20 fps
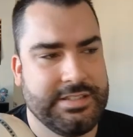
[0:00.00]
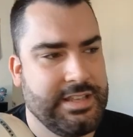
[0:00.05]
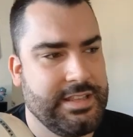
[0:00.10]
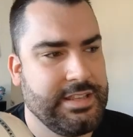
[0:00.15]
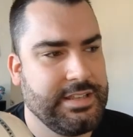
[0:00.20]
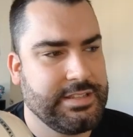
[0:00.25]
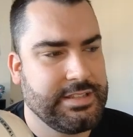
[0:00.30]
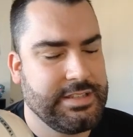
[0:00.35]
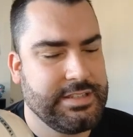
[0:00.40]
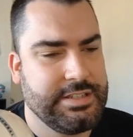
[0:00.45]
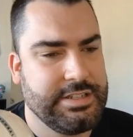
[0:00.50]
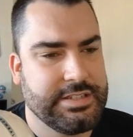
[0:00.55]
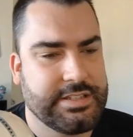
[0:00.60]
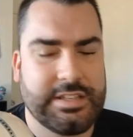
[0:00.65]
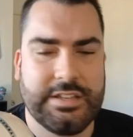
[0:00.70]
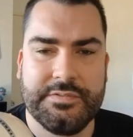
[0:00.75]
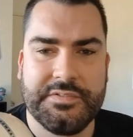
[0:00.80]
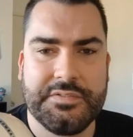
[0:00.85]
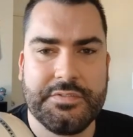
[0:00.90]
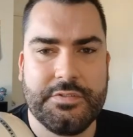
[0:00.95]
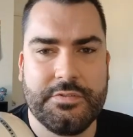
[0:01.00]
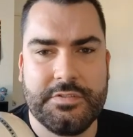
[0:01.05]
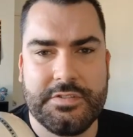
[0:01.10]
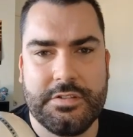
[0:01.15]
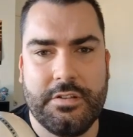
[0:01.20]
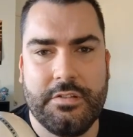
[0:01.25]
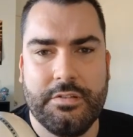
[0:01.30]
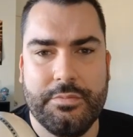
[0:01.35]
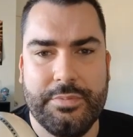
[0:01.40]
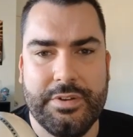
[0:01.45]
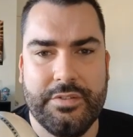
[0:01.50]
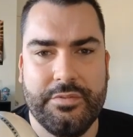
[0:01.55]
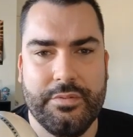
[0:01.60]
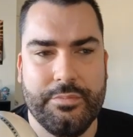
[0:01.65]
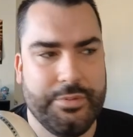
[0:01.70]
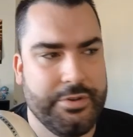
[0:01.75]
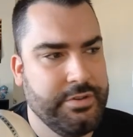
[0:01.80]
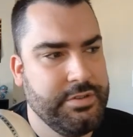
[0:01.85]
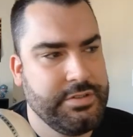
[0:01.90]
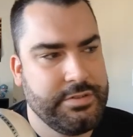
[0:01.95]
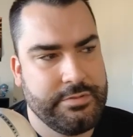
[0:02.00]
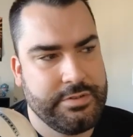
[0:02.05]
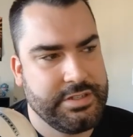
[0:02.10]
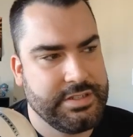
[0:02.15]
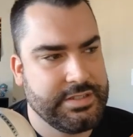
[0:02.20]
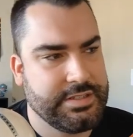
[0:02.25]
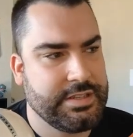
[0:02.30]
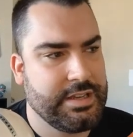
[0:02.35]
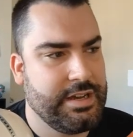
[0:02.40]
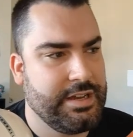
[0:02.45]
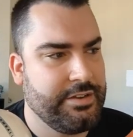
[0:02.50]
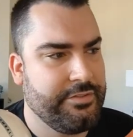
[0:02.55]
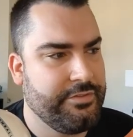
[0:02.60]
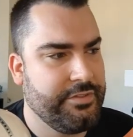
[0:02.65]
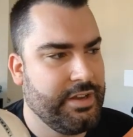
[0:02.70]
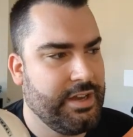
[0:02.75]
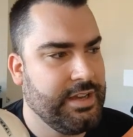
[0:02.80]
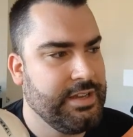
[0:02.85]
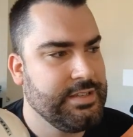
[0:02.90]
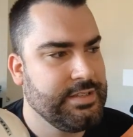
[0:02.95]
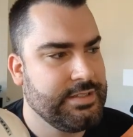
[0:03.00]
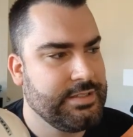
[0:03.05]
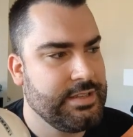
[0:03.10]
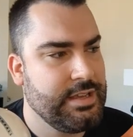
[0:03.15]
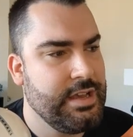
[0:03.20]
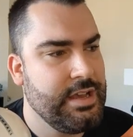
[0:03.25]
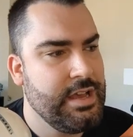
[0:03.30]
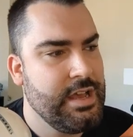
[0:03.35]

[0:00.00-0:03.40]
I think this just gives Sword Soul a bit of a boost, which is kind of nice.